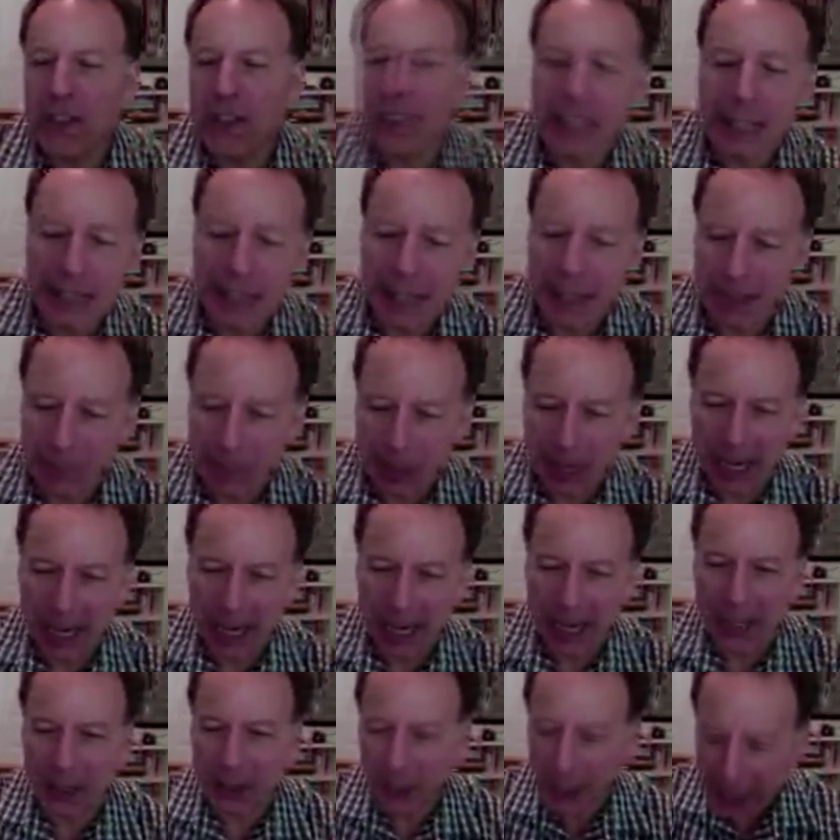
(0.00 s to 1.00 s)
defeat
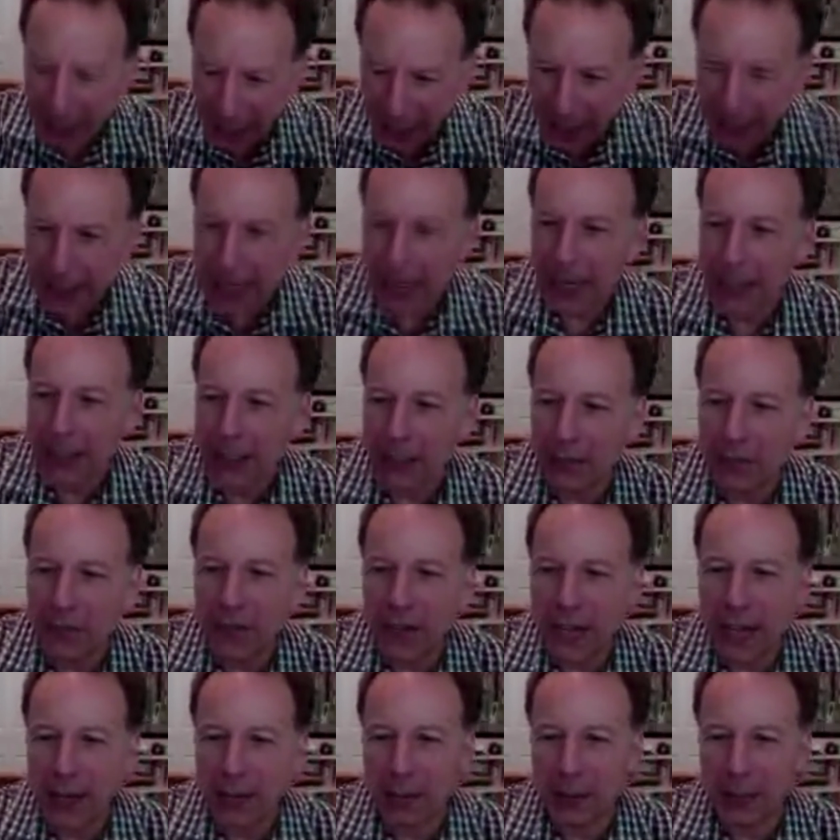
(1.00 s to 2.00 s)
that pattern, to get it
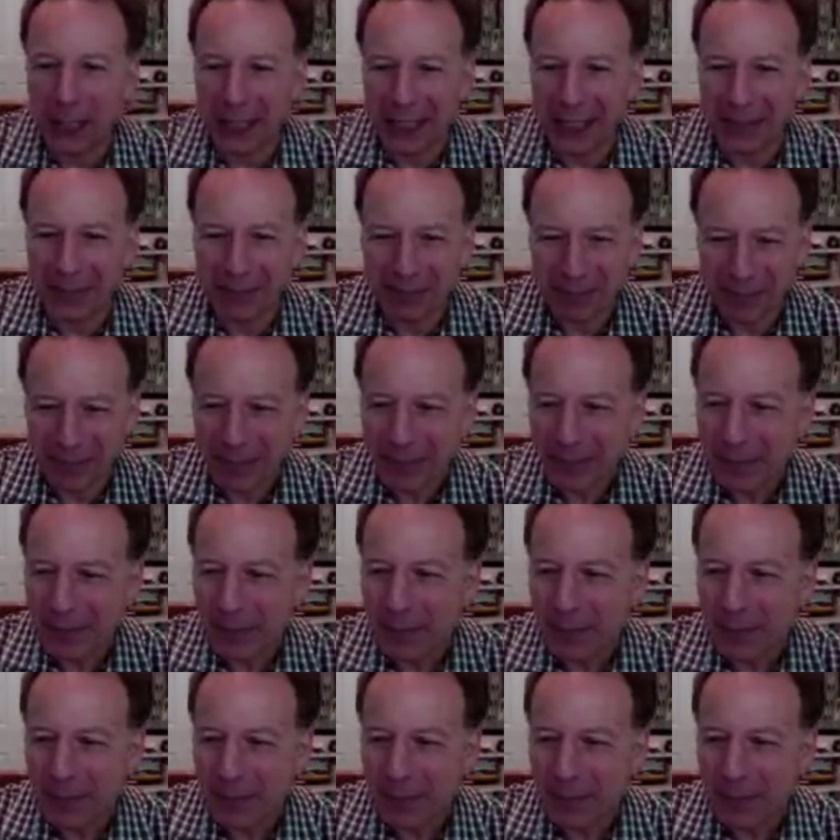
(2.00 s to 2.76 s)
out of the family.